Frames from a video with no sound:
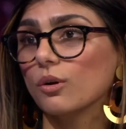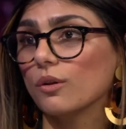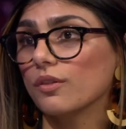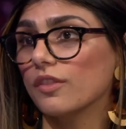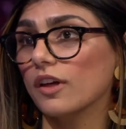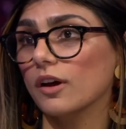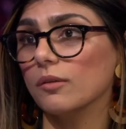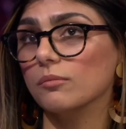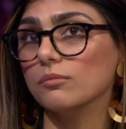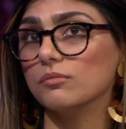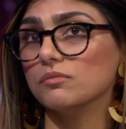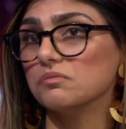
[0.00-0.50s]
told
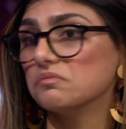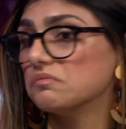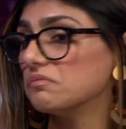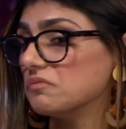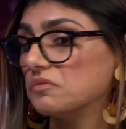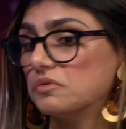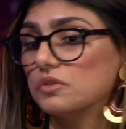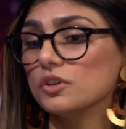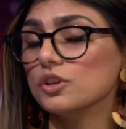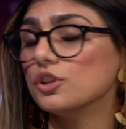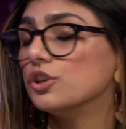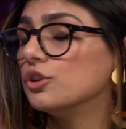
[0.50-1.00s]
them,
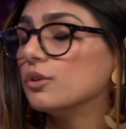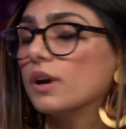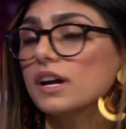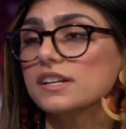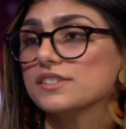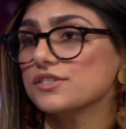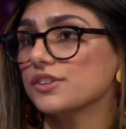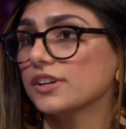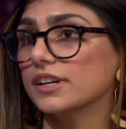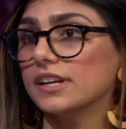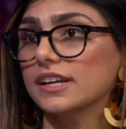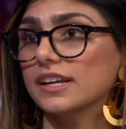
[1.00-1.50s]
you
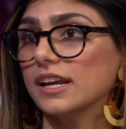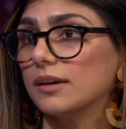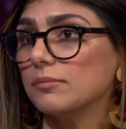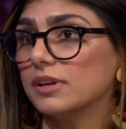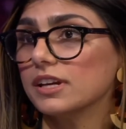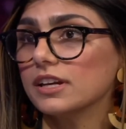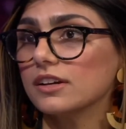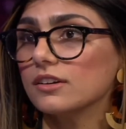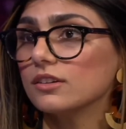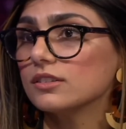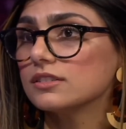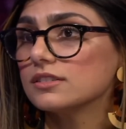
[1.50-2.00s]
guys are going to get
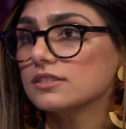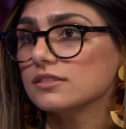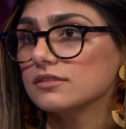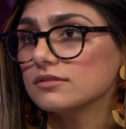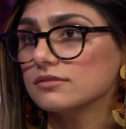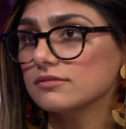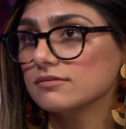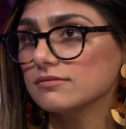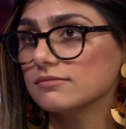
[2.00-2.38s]
me killed.